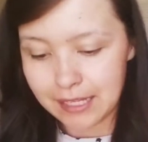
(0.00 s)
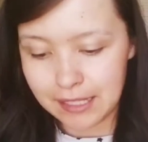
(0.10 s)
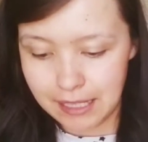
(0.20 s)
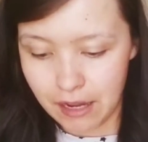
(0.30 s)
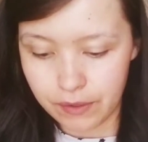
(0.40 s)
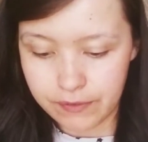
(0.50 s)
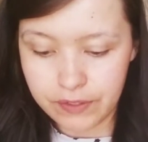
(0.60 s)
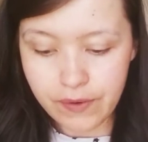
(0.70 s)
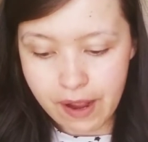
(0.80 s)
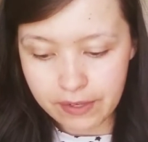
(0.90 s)
Now, if you
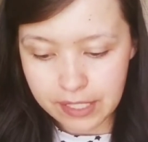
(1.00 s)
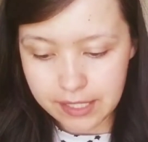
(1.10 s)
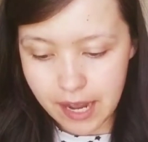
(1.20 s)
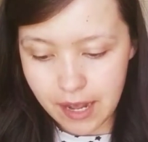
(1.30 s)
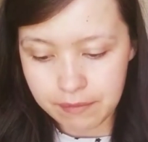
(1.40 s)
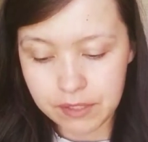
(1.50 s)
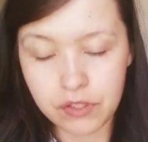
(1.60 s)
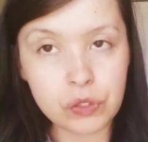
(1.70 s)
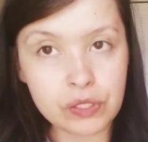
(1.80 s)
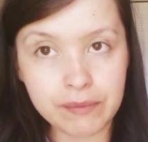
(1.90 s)
don't have any tabs,
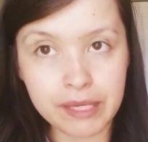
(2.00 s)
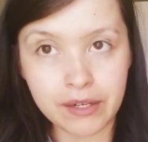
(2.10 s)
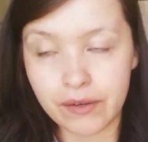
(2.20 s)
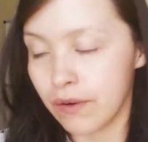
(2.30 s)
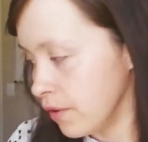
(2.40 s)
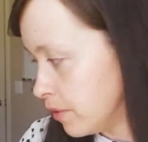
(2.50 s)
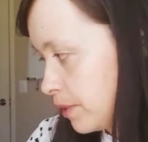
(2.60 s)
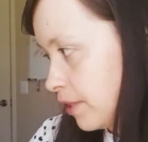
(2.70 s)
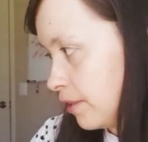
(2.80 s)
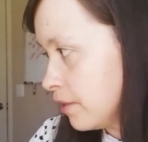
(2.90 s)
you can make your own
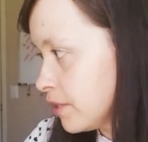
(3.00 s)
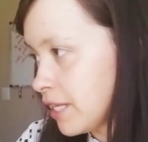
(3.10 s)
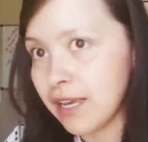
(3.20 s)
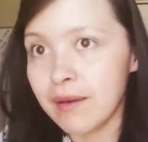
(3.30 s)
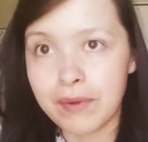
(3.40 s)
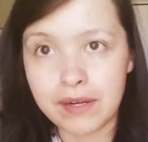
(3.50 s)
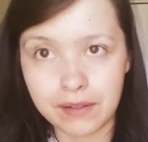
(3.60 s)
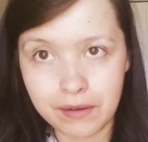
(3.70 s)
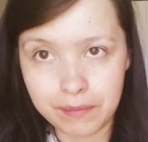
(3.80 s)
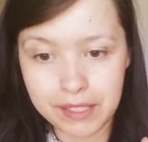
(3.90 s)
with a little tape and a
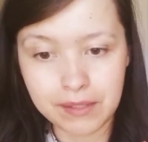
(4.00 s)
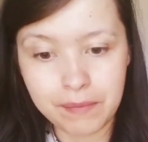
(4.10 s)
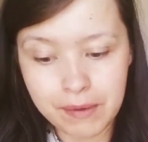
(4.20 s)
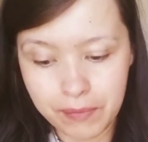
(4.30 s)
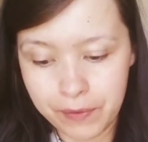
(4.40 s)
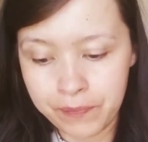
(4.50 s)
little piece of paper.